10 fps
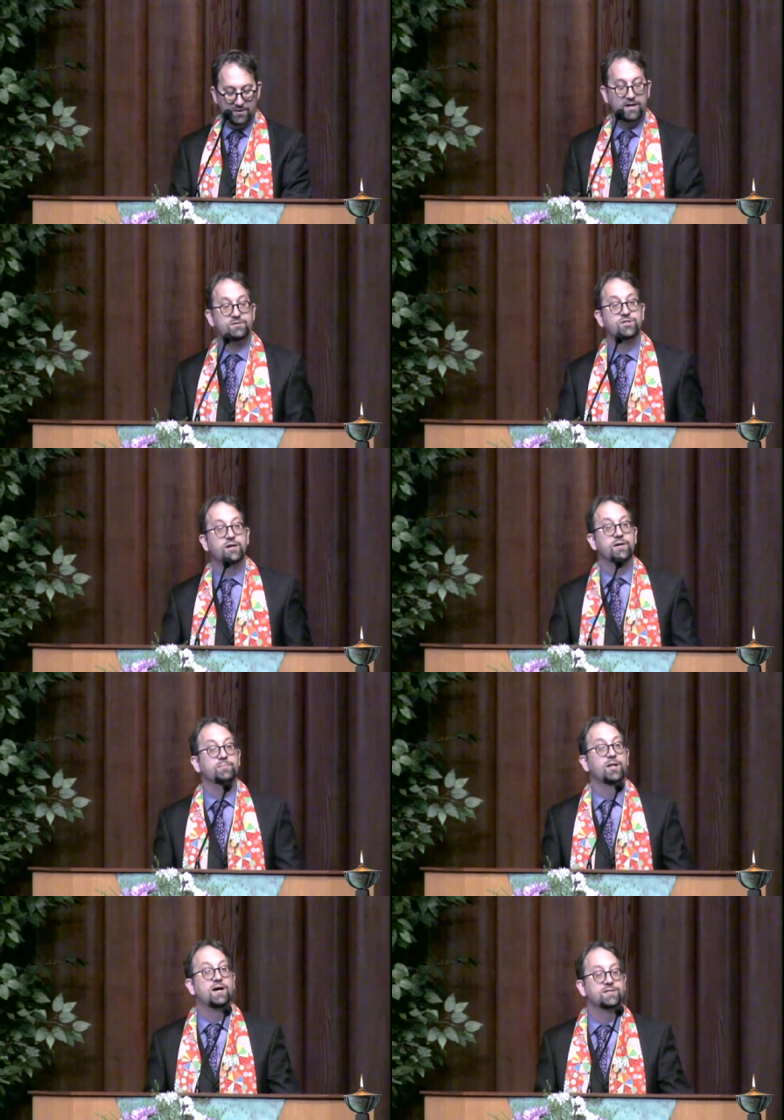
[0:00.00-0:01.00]
and cherry
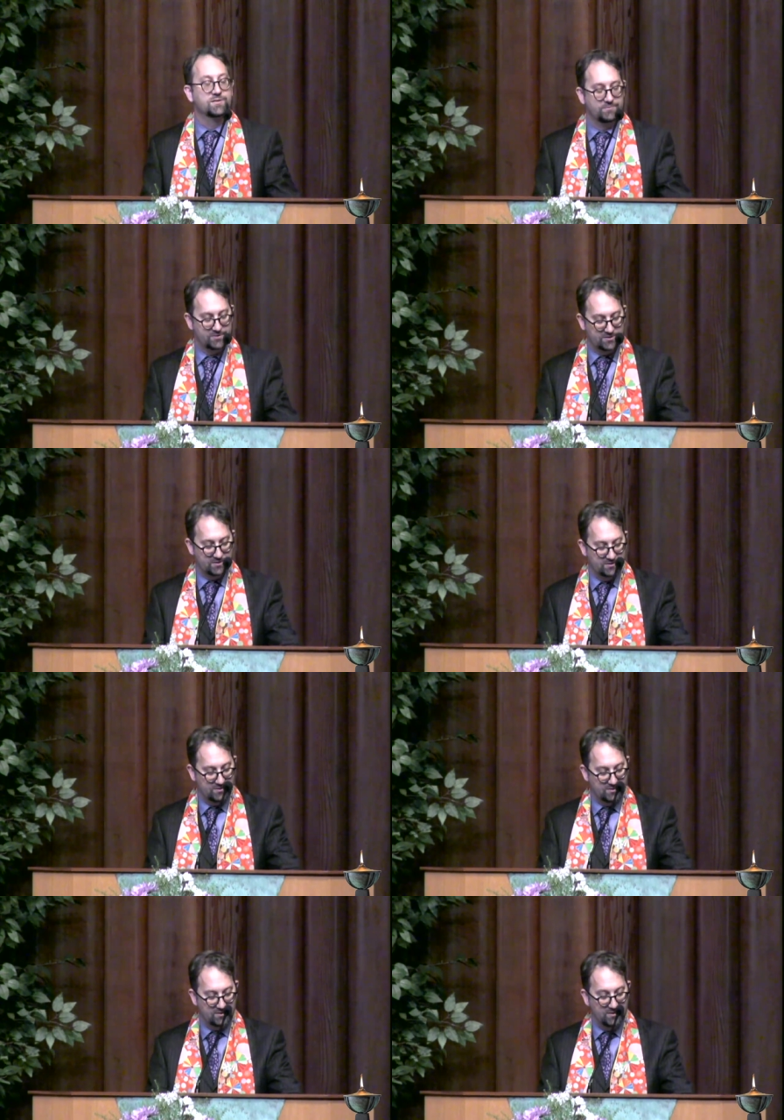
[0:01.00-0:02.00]
blossoms,
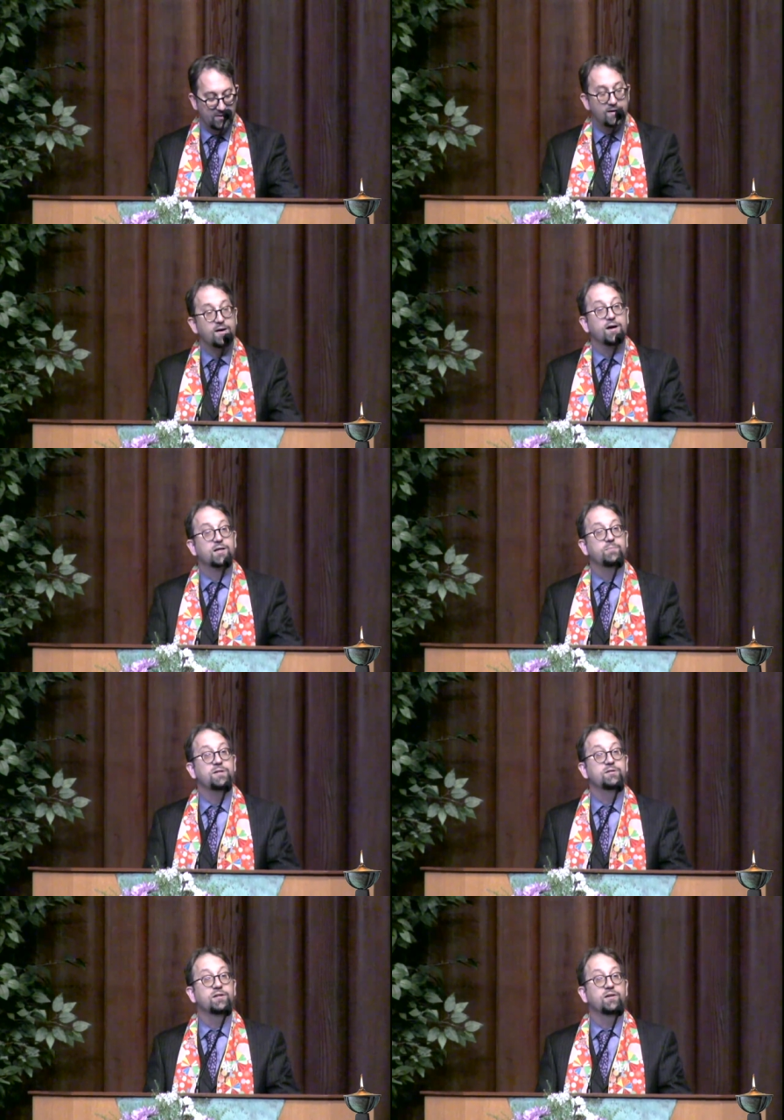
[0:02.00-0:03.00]
a
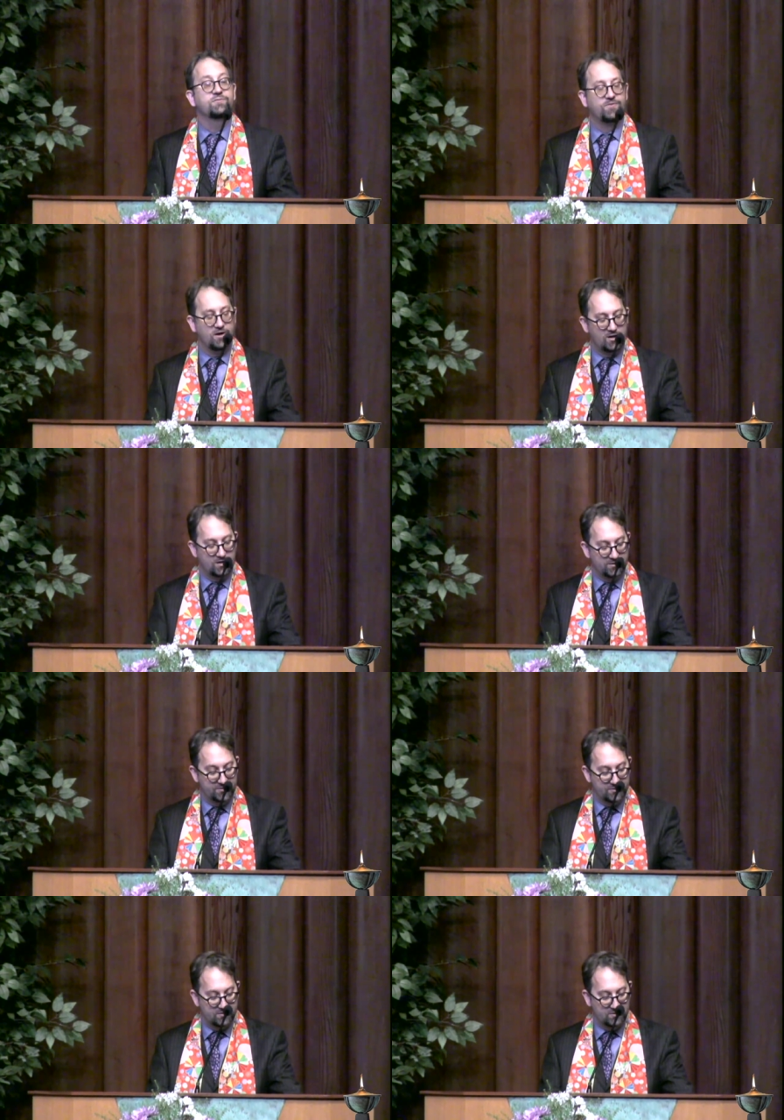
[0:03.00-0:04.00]
camellia falls,
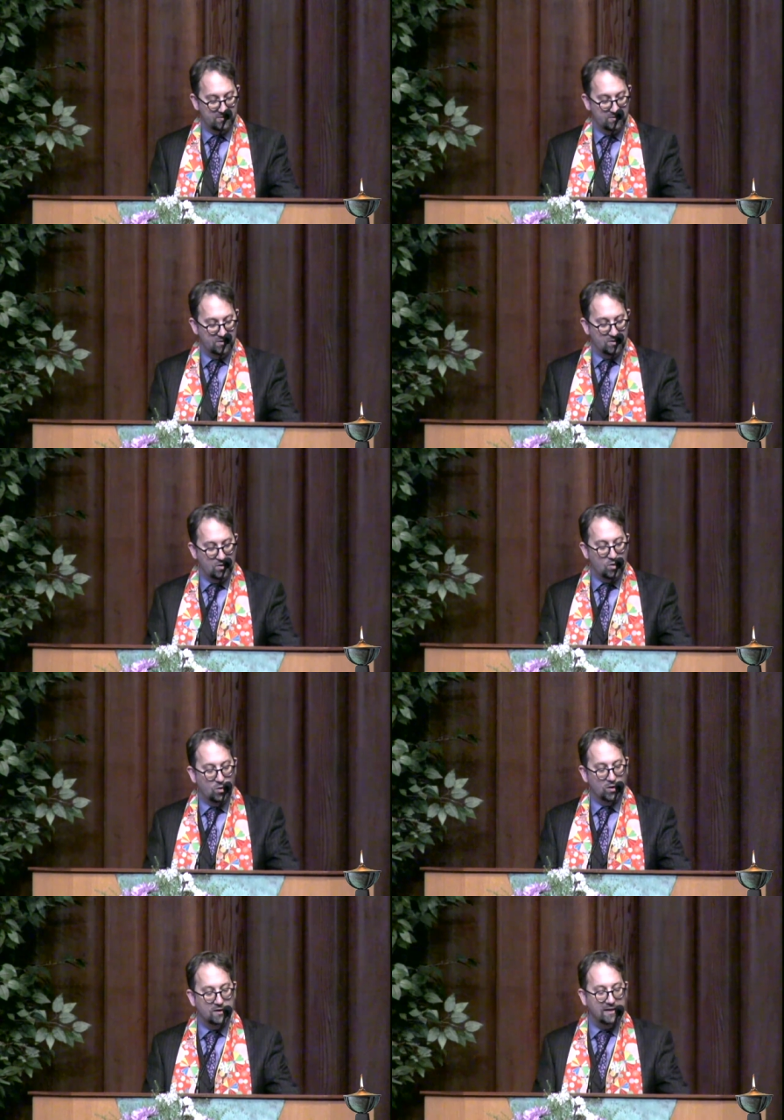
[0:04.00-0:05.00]

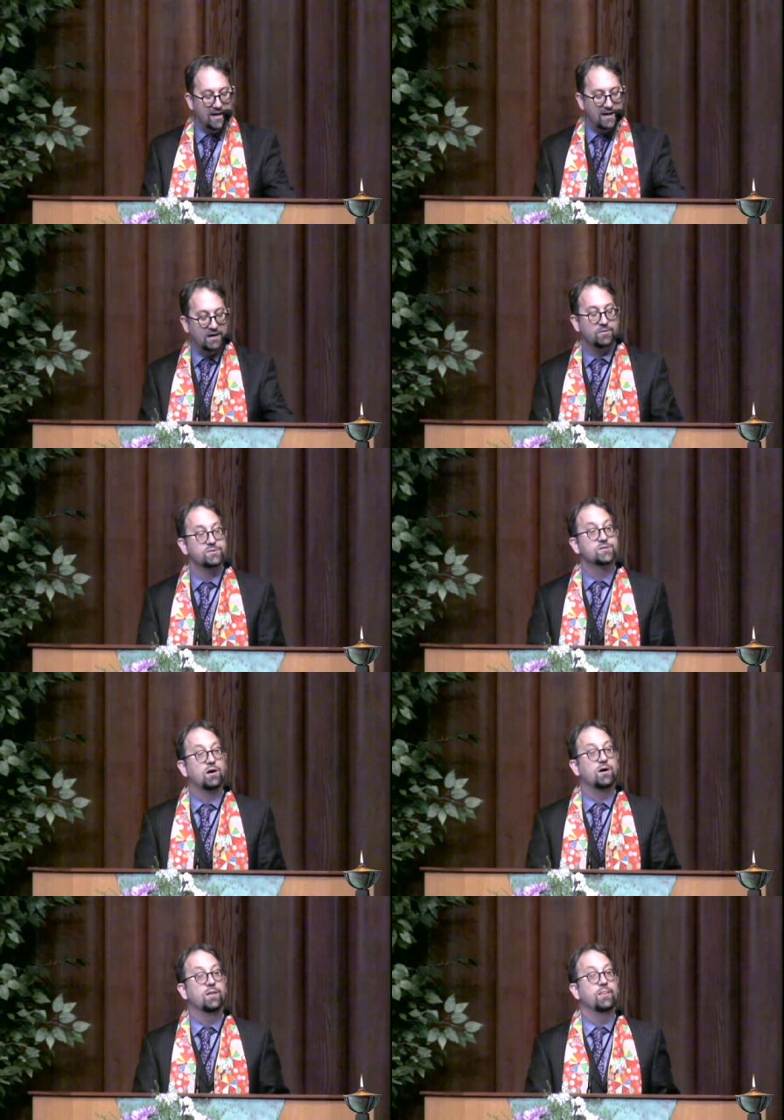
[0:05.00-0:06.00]
or clouds
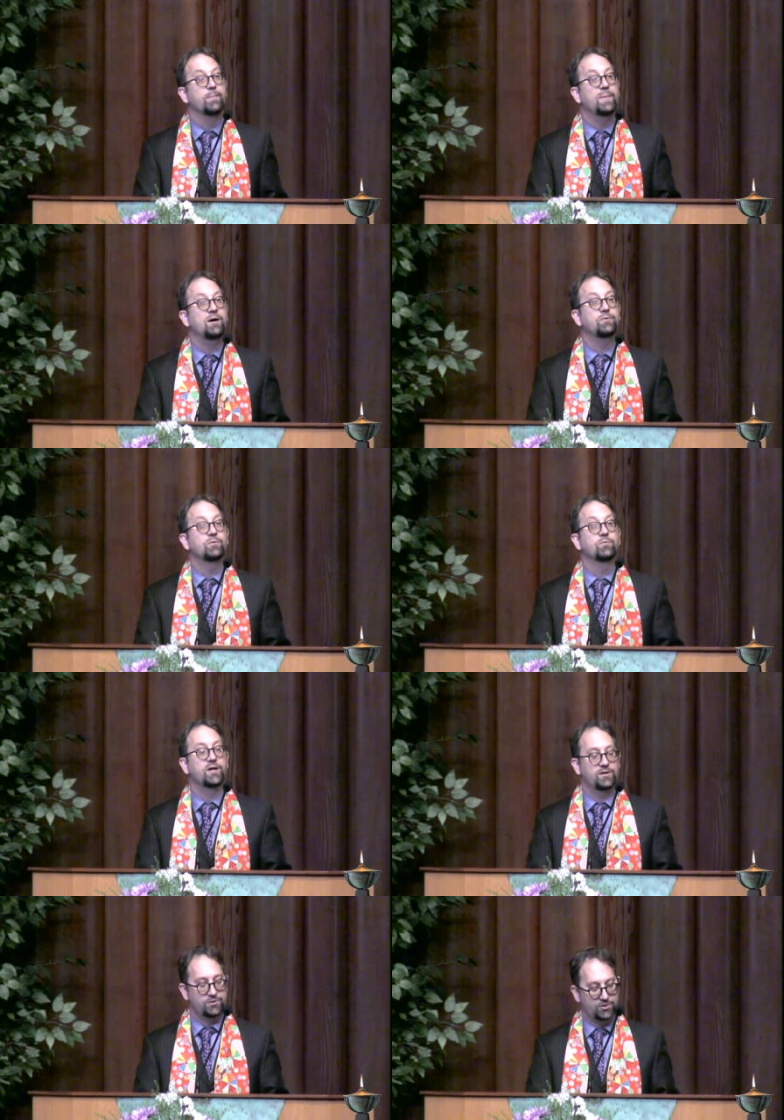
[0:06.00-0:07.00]
on the mountain
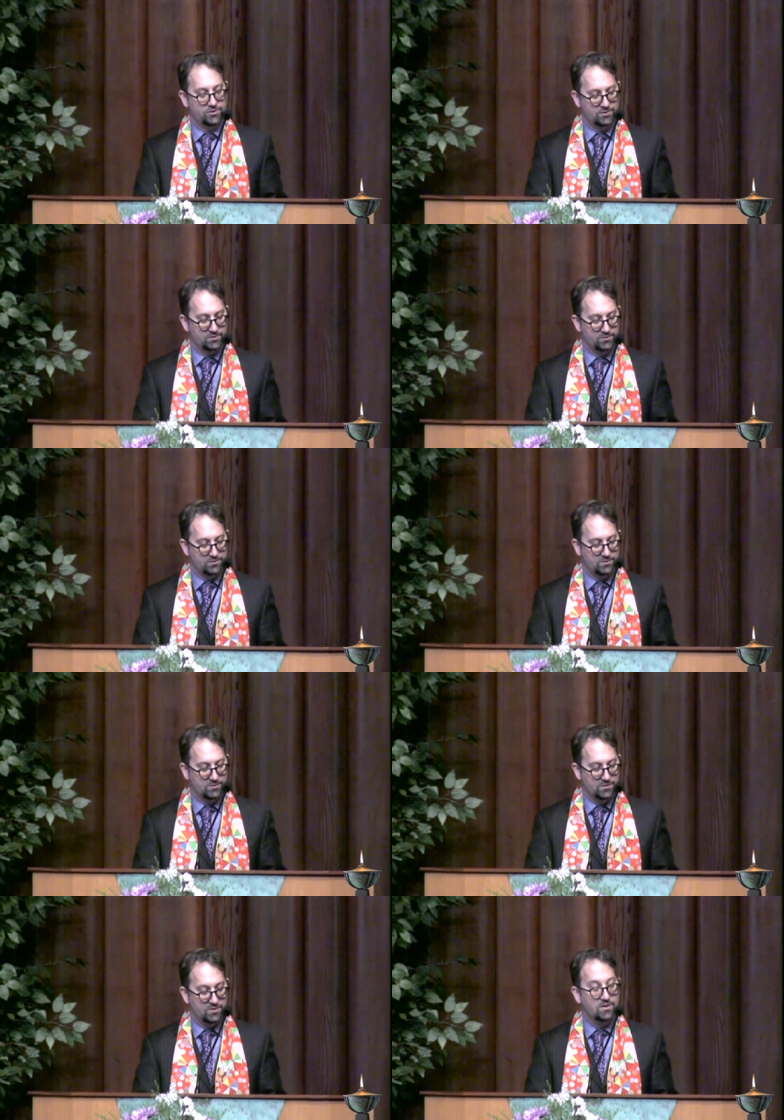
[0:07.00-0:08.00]
ridge,
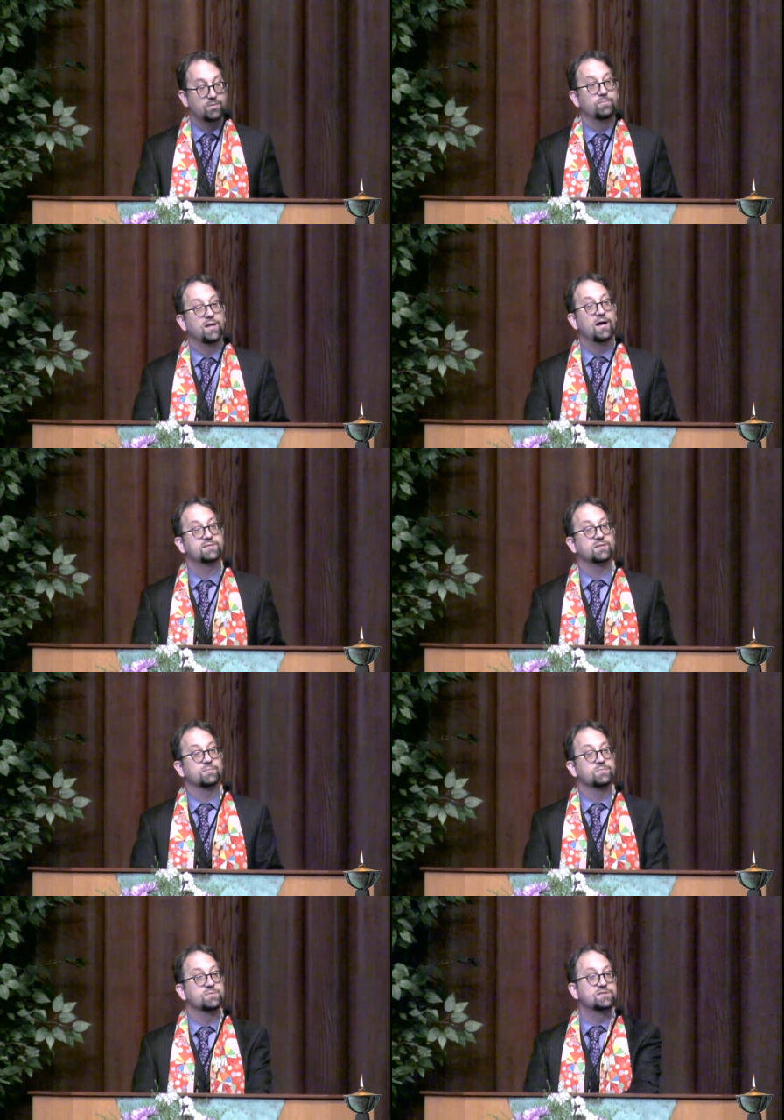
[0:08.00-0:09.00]

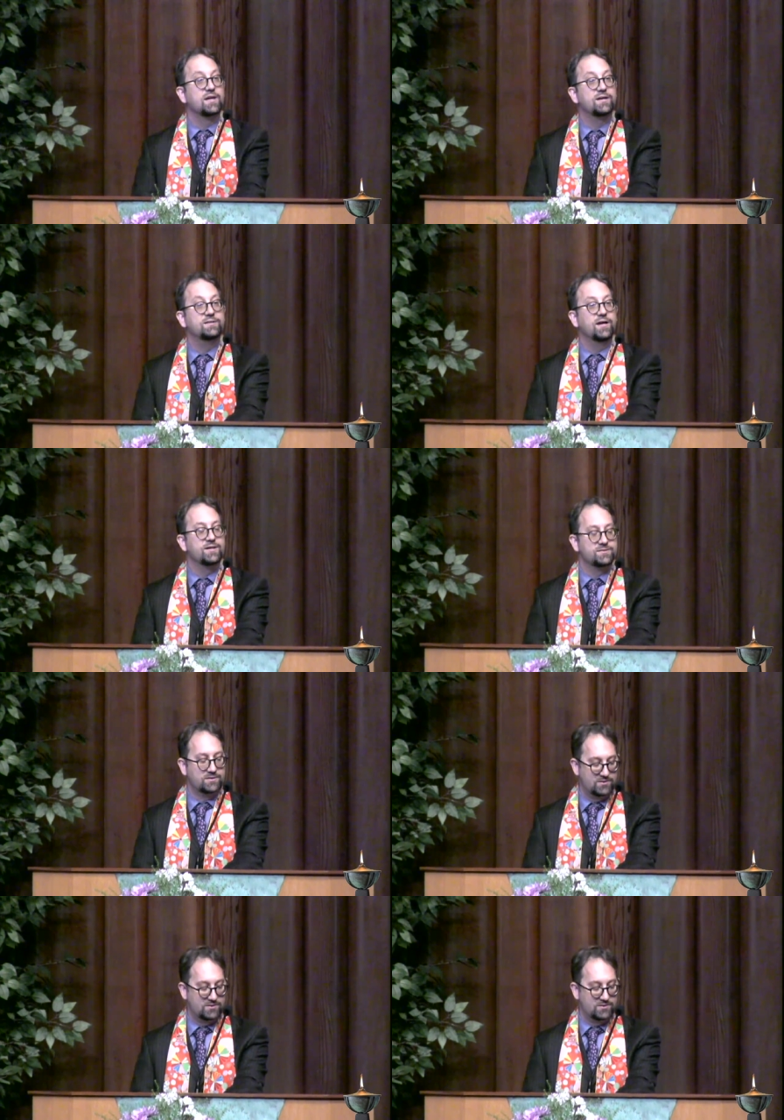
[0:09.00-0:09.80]
blossoms at dusk.